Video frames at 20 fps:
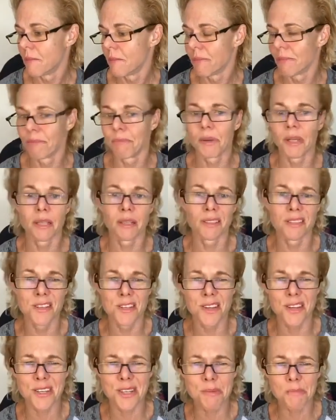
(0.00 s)
But
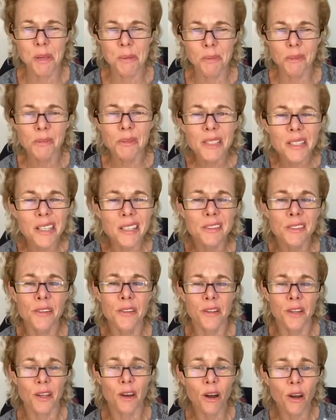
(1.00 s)
judging people because
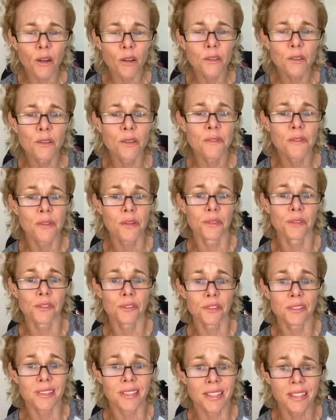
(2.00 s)
of the color of their
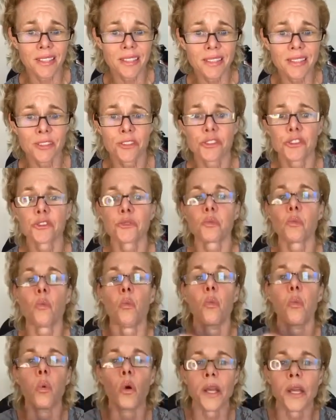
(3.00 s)
skin is just
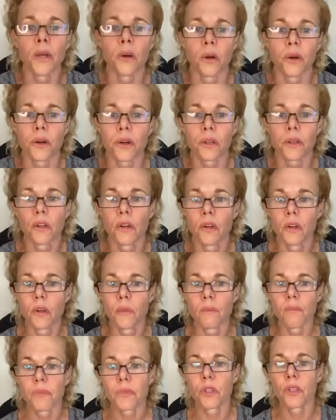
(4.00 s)
weird.
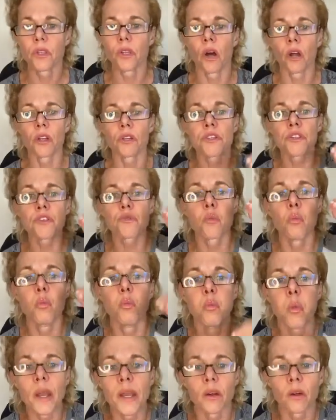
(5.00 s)
Y'all are just
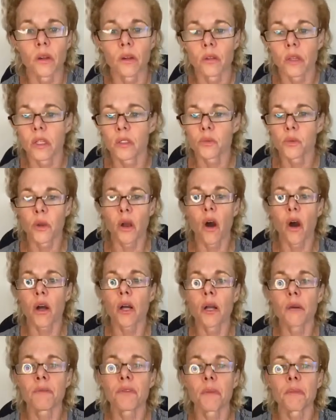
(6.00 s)
weird because we all
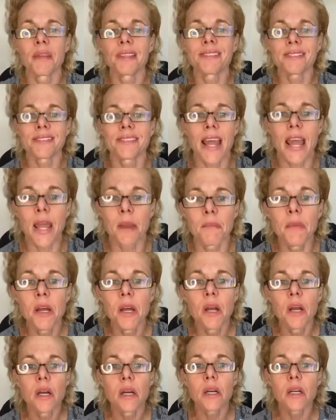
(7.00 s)
come from the same
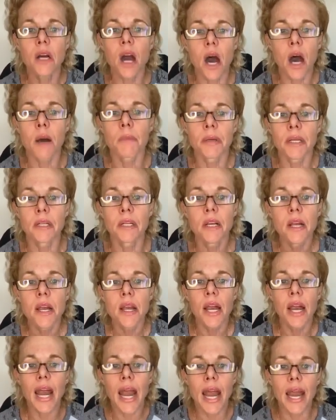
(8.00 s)
common
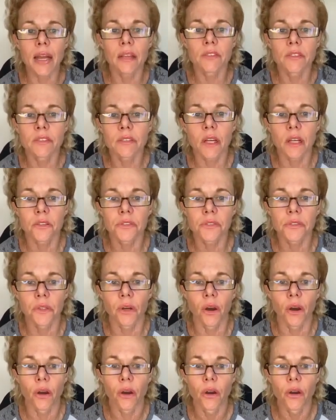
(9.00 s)

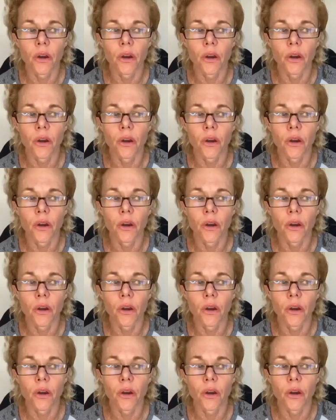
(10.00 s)
ancestor.